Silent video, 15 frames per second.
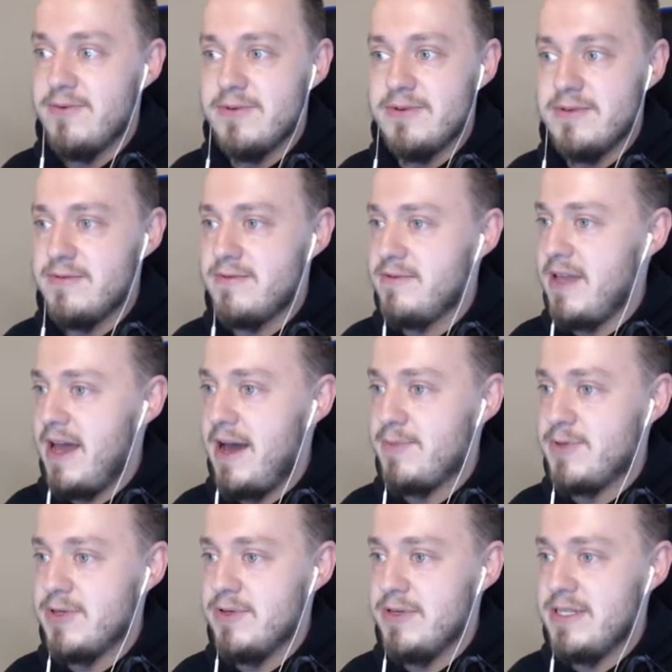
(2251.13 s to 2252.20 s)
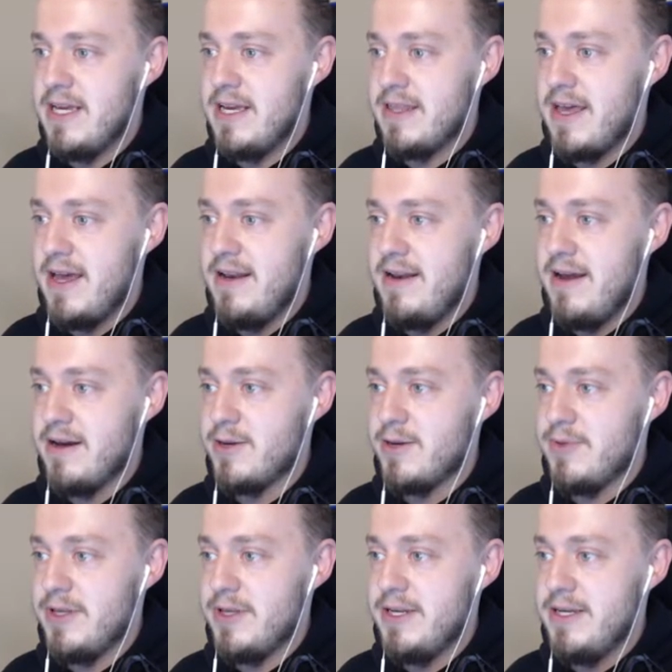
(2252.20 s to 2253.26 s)
We'll absolutely take that. Not
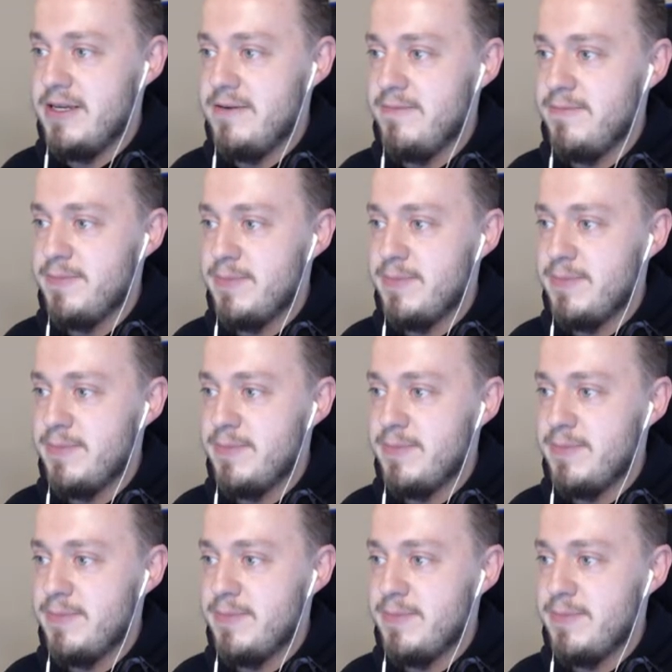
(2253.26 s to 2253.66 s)
complaining.